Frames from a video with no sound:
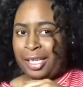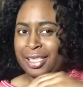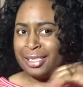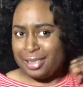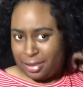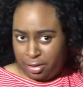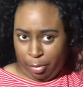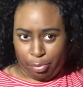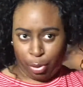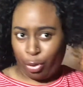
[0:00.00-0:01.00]
This is
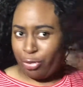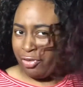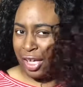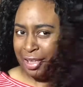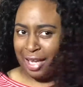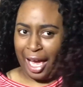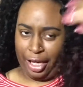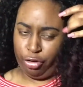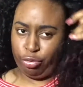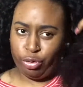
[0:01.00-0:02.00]
the perfect like
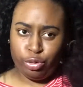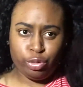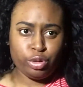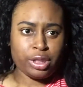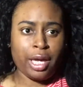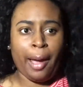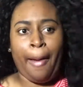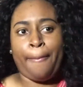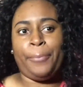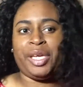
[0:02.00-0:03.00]
cruise
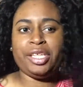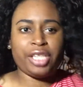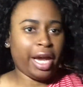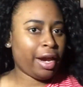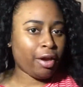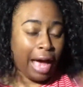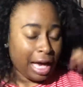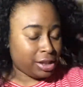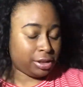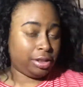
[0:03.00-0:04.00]
beach hair.
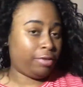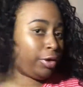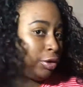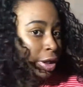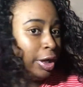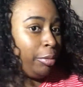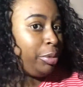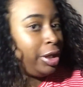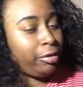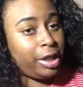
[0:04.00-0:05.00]
I just love curly hair,
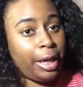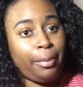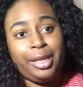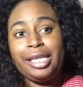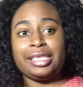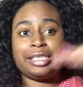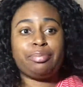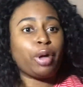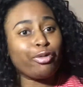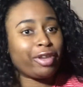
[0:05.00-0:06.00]
period. But this is
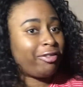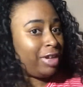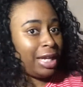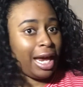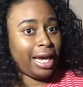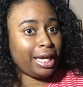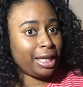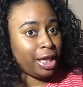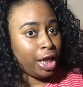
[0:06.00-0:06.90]
perfect for like